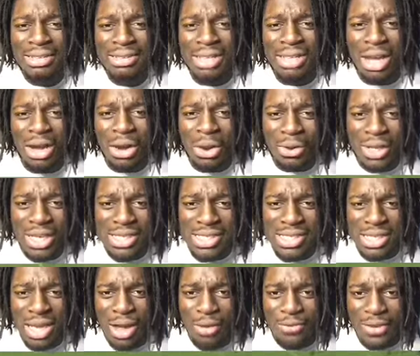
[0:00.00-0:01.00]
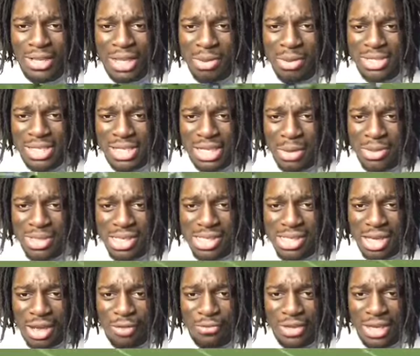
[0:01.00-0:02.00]
No, that's soft hit. That was that was a
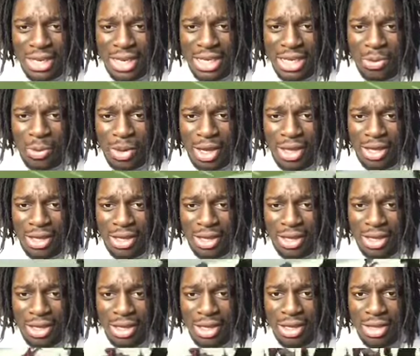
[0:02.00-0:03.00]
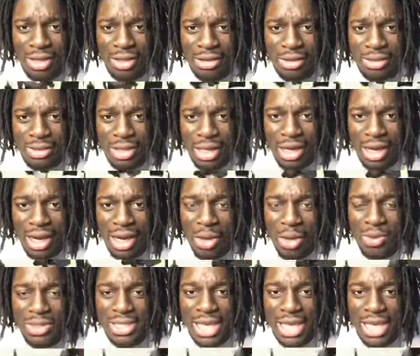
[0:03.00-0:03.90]
soft hit anyway. Oh, that hit was